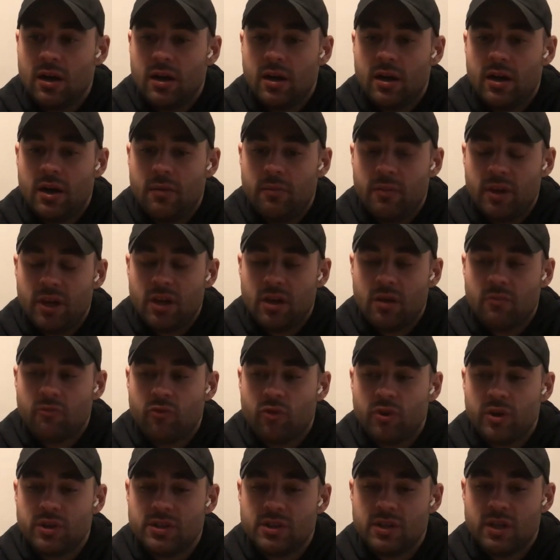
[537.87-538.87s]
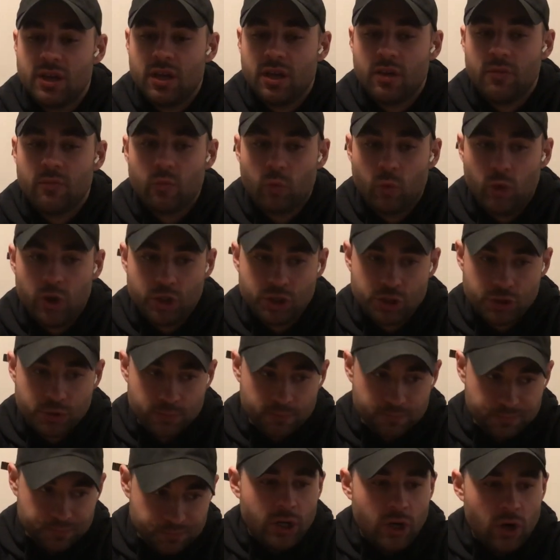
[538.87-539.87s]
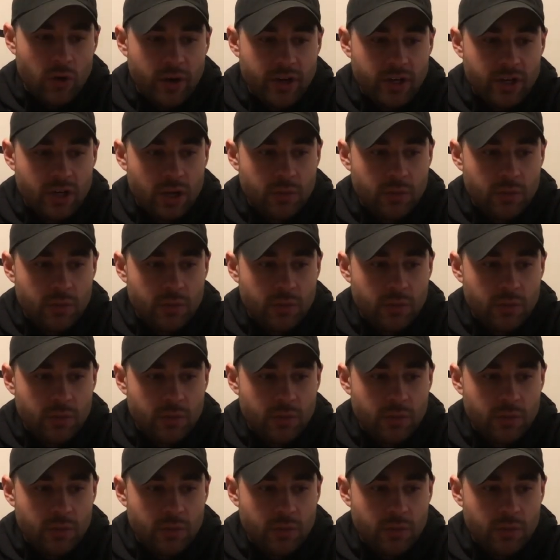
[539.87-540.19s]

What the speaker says: and make up for it today, which ended